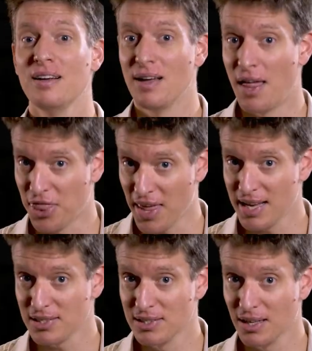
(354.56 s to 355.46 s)

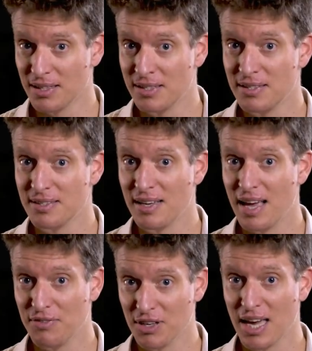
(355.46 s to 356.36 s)
$1,000
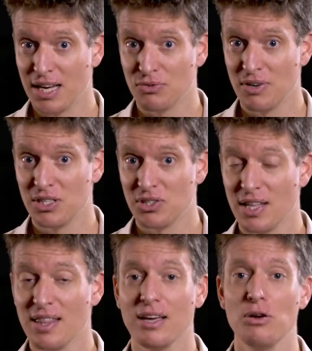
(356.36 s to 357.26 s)
out of a cash register,
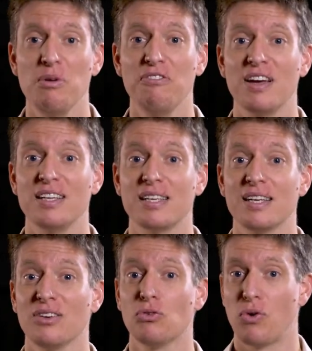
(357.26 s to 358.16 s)
they could be
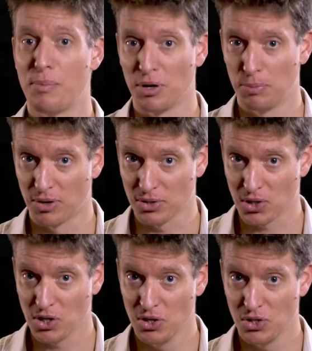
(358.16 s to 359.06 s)
facing criminal
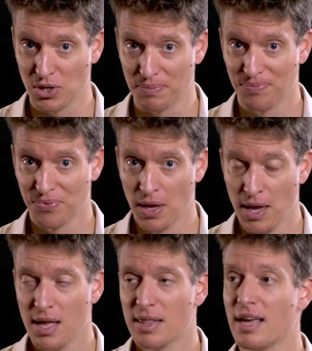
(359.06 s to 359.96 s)
prosecution.
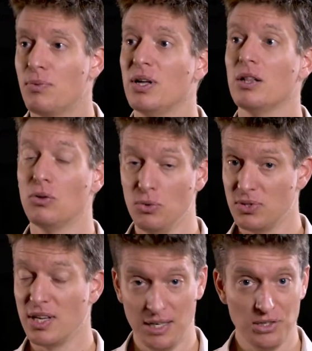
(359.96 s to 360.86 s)
They will
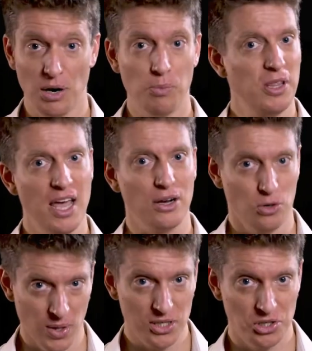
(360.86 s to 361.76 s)
lose their job without
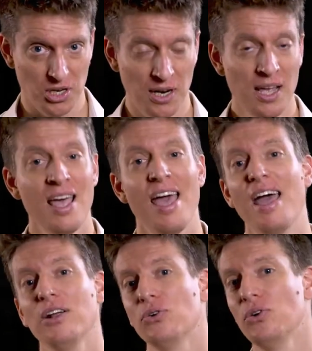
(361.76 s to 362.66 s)
question
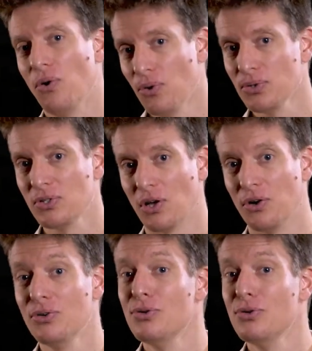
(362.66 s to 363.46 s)
and could also,